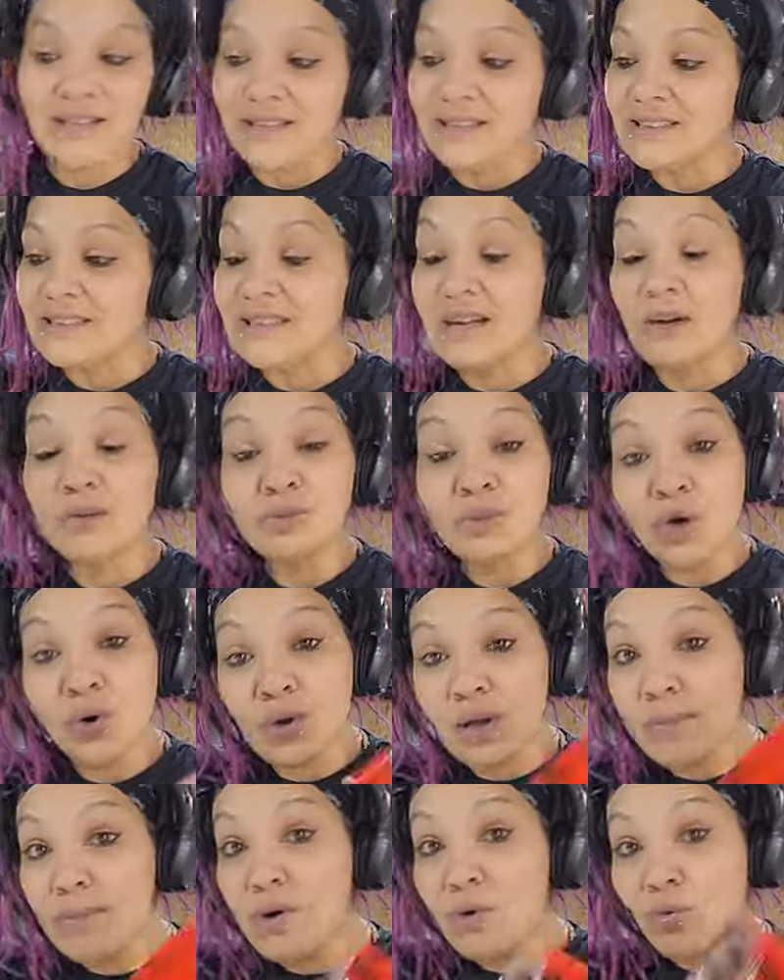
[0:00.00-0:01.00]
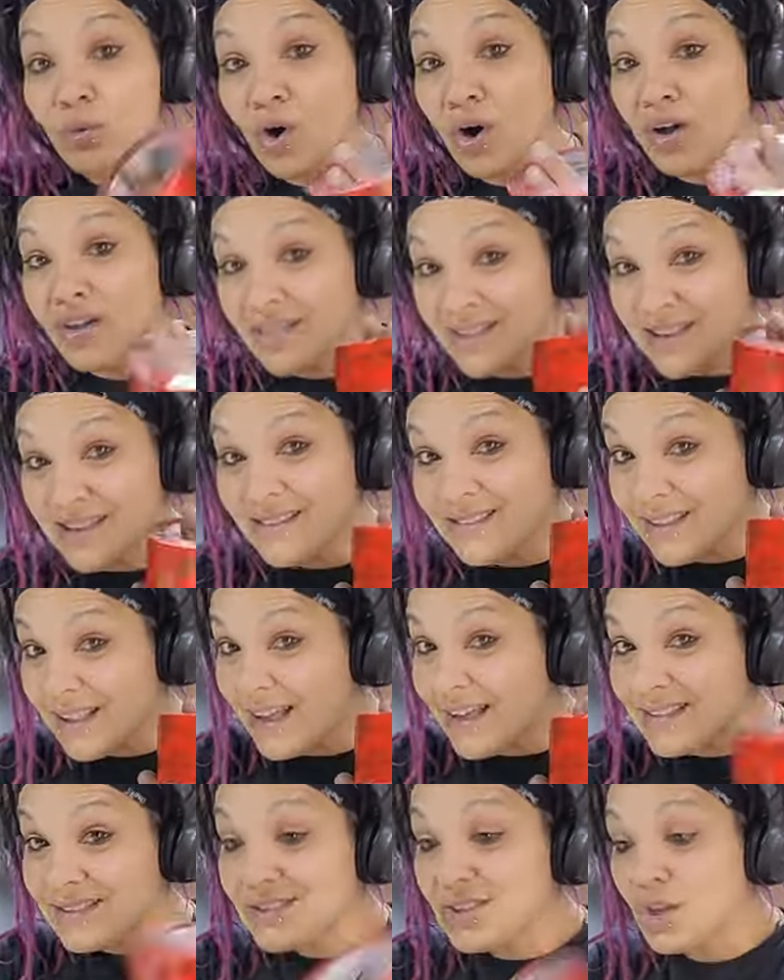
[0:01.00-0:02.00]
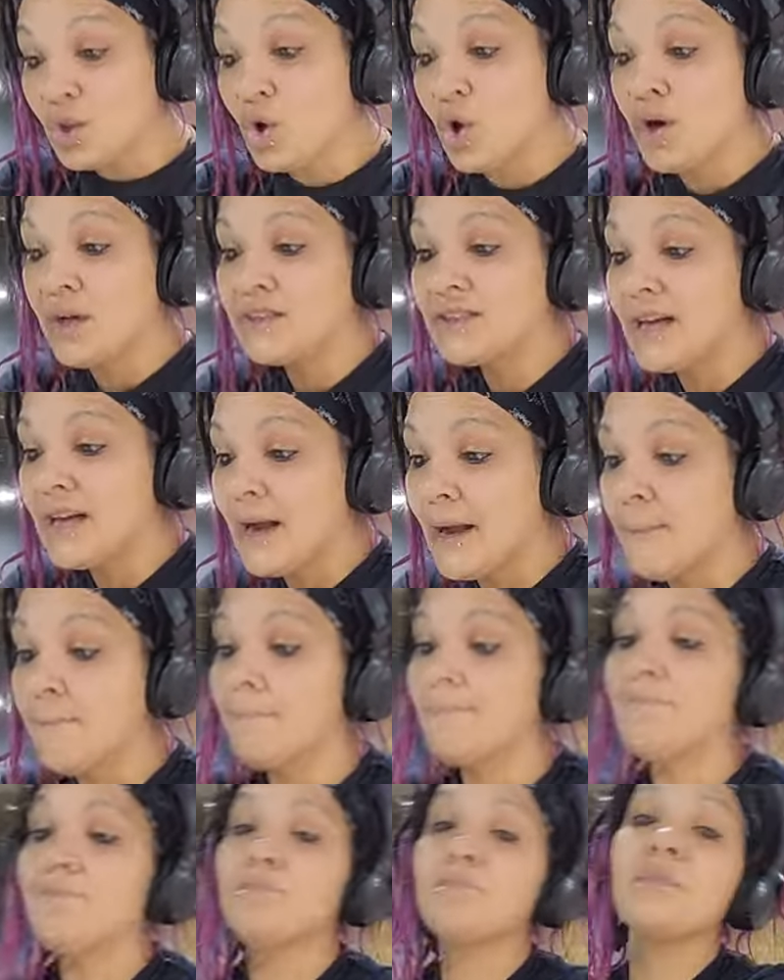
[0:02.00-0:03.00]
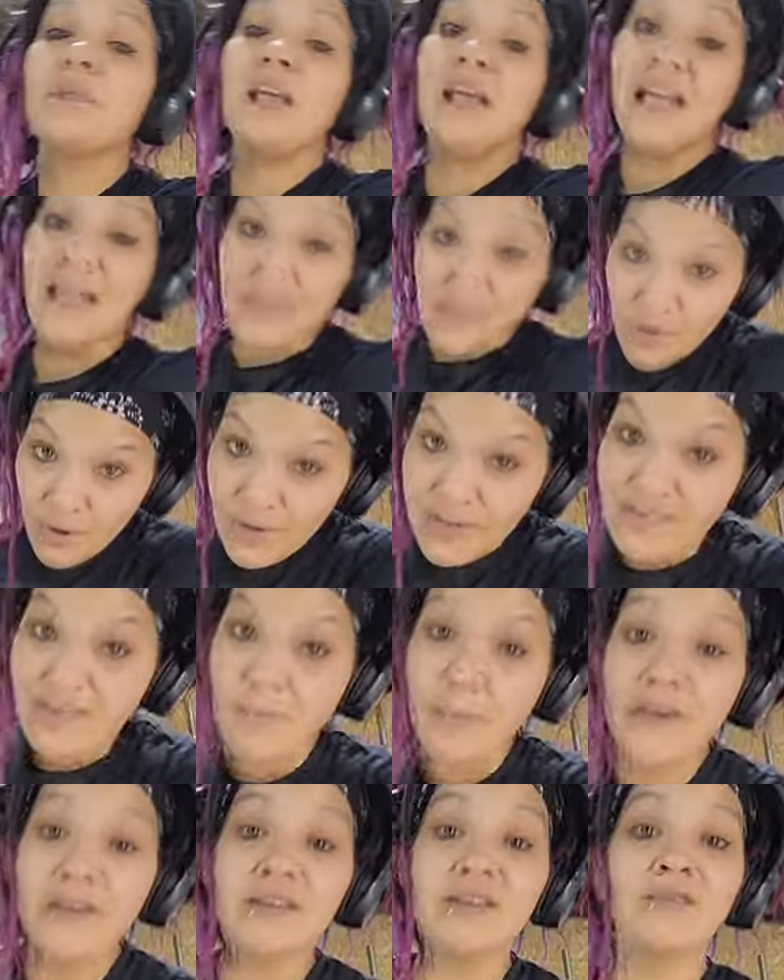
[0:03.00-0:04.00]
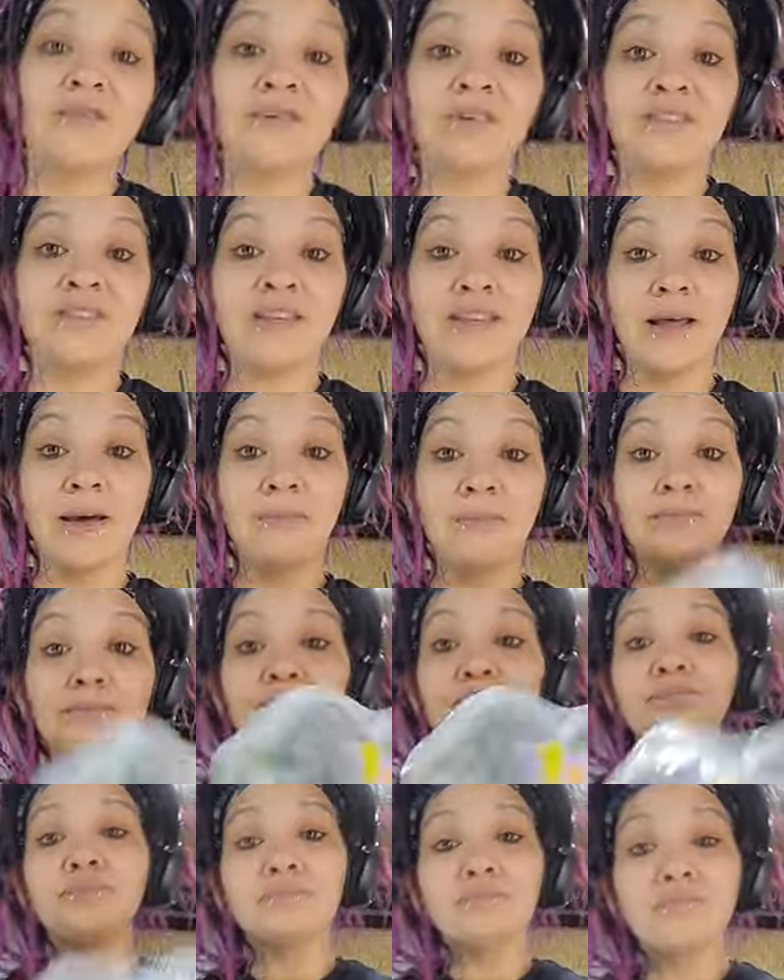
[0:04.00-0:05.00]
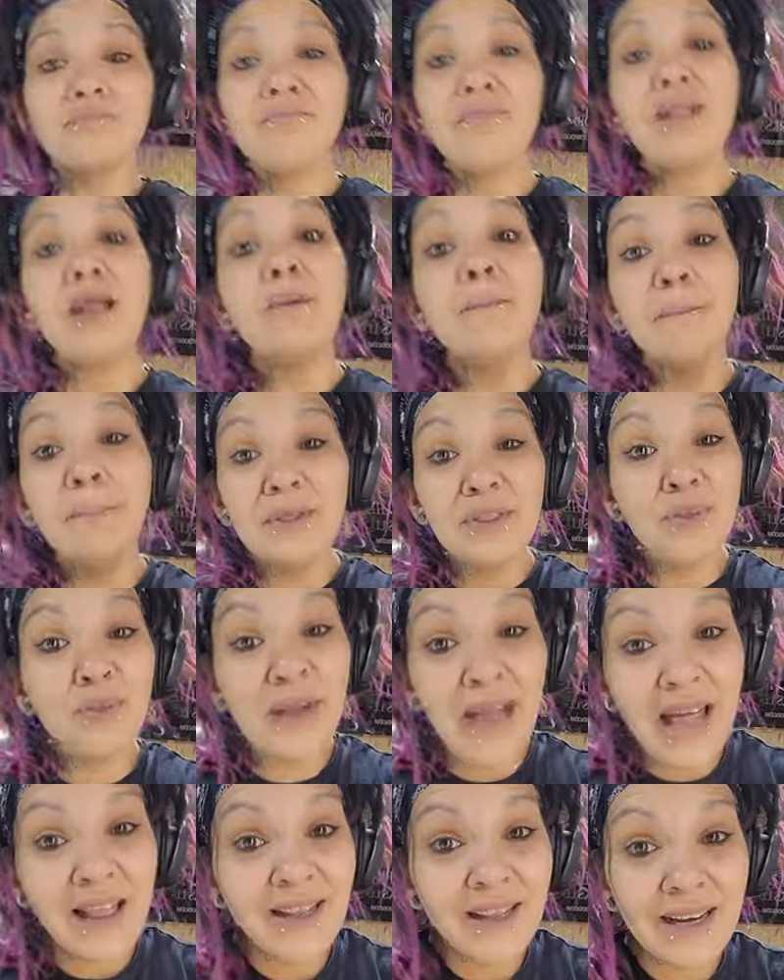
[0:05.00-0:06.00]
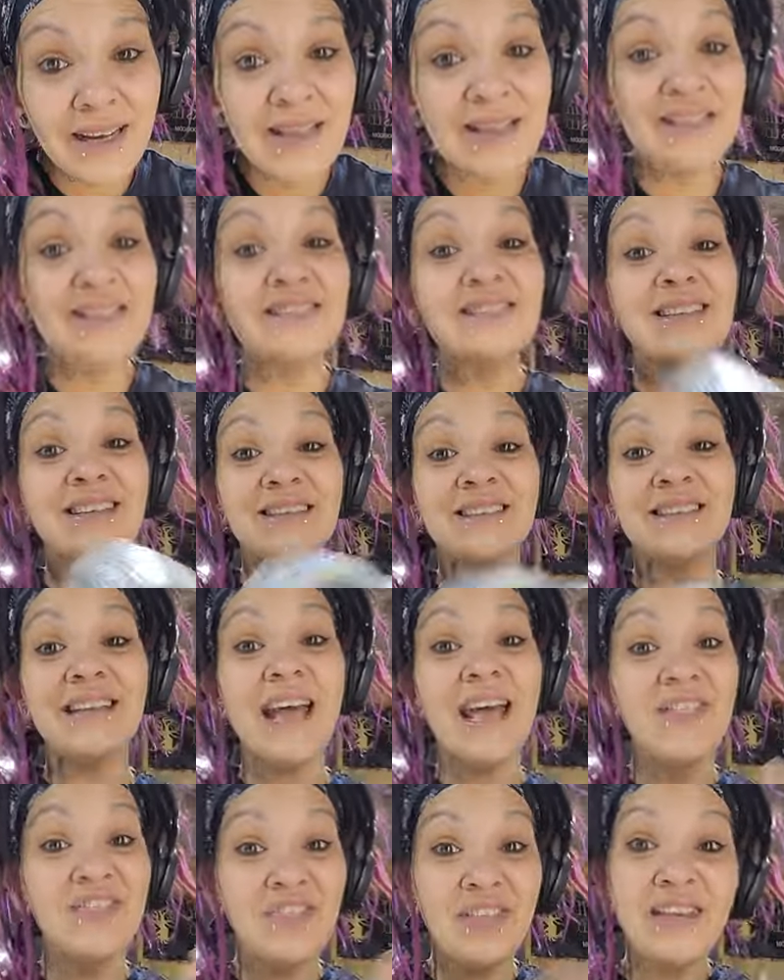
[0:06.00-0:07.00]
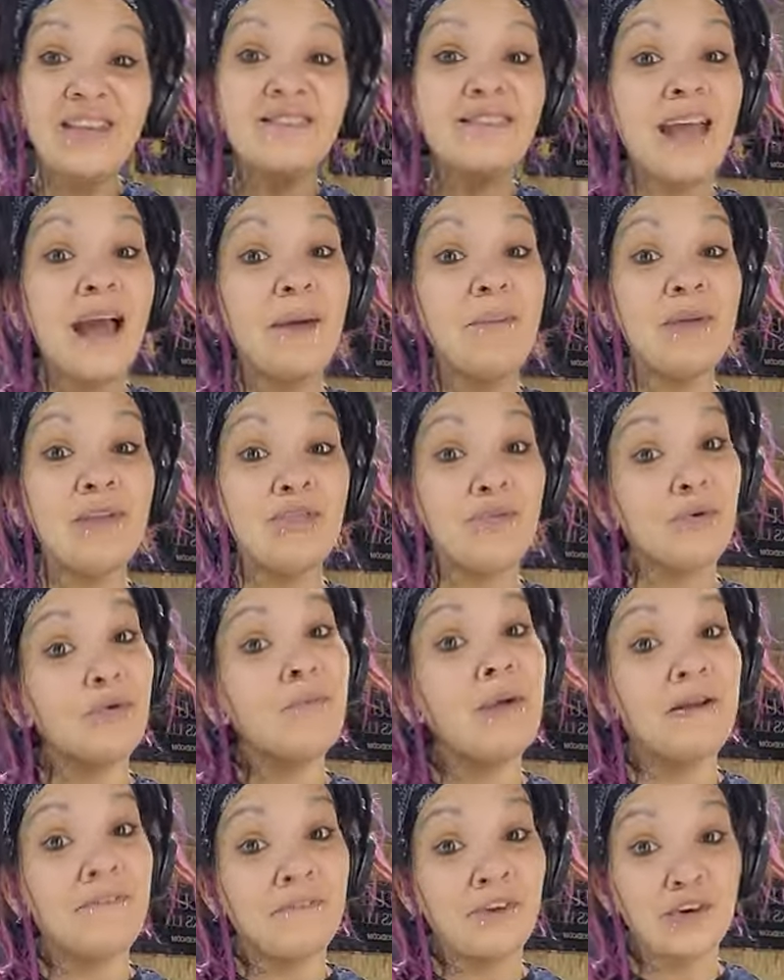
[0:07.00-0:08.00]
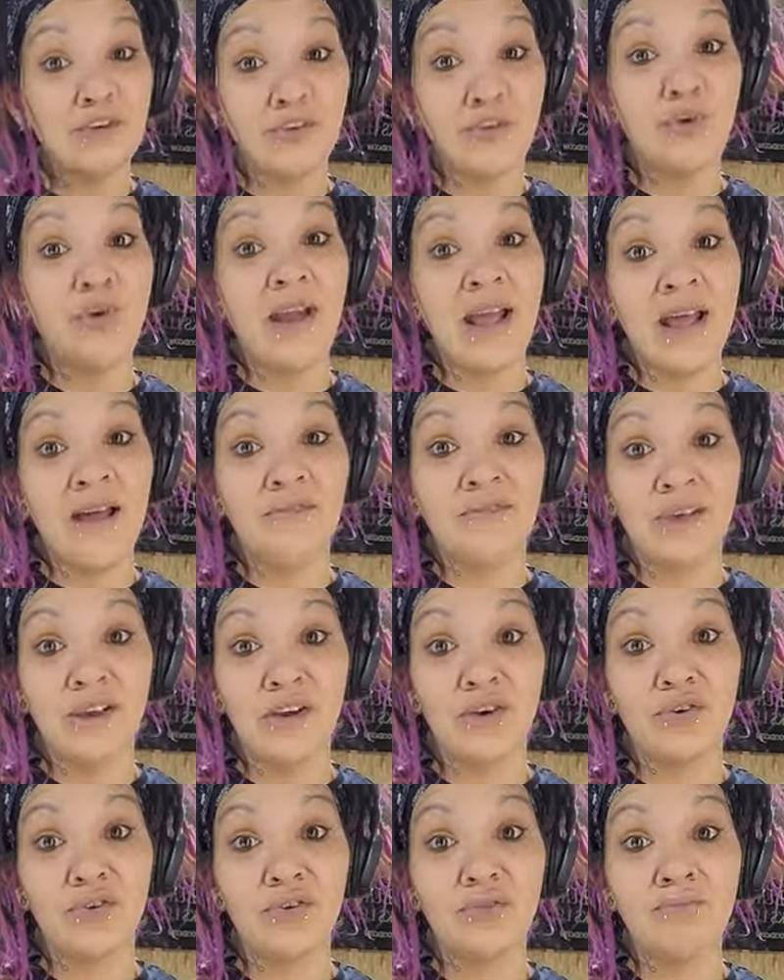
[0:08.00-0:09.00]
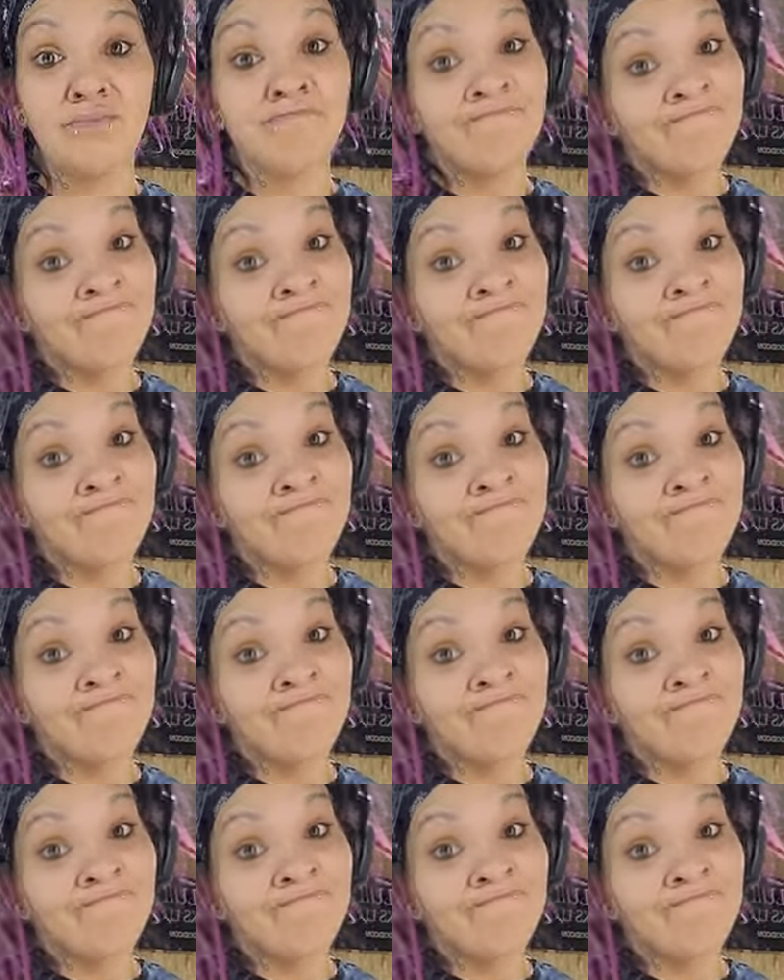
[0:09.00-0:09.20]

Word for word: this. Now, don't get me wrong. These last a long time. And there is a big difference in them. But the reality is, is that these got me through my first two and a half years.